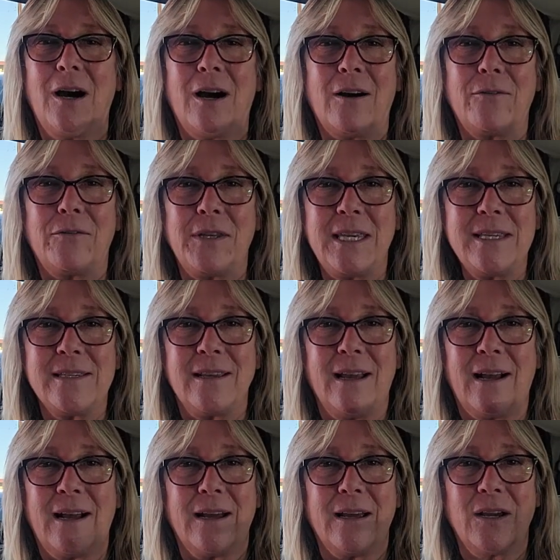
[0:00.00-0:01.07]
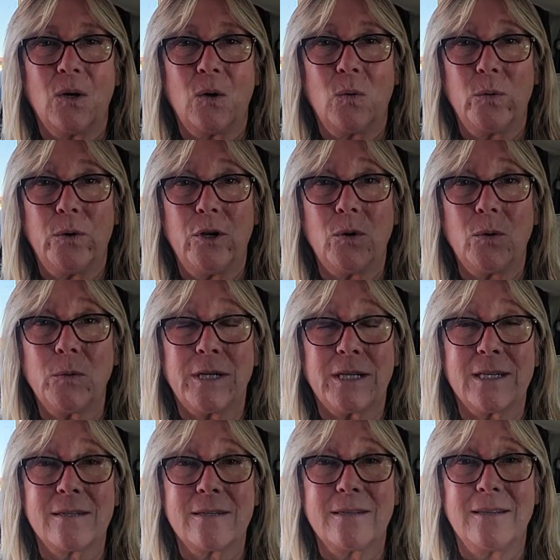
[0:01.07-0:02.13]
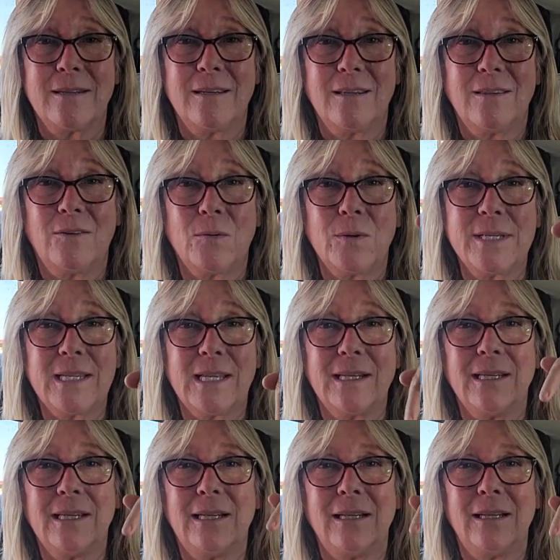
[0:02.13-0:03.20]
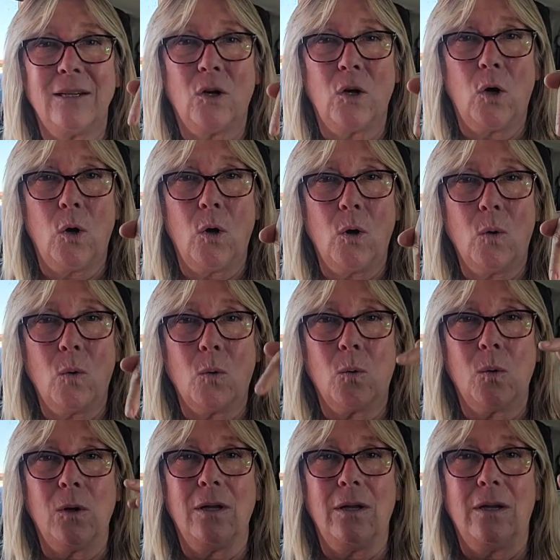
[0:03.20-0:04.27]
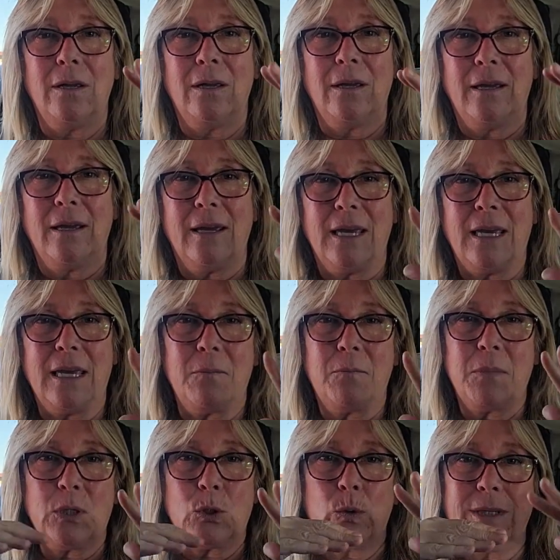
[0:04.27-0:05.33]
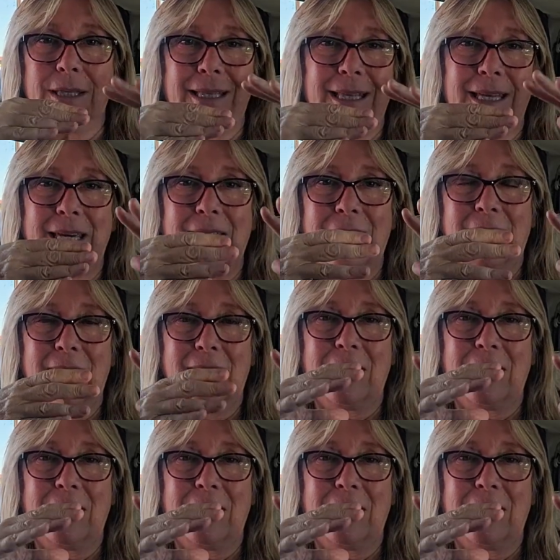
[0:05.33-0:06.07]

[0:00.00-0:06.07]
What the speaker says: of this guy who noticed there is a little hole in between the